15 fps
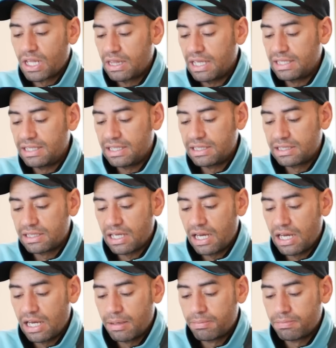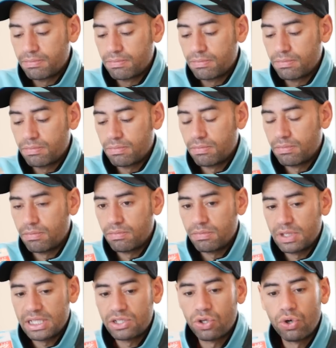this is
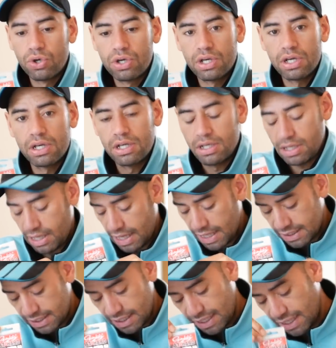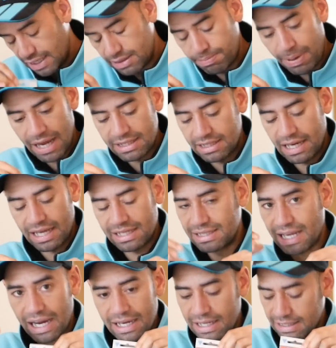this hook is basically
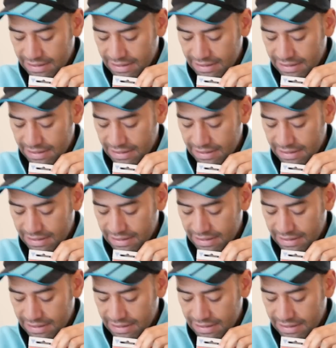exactly the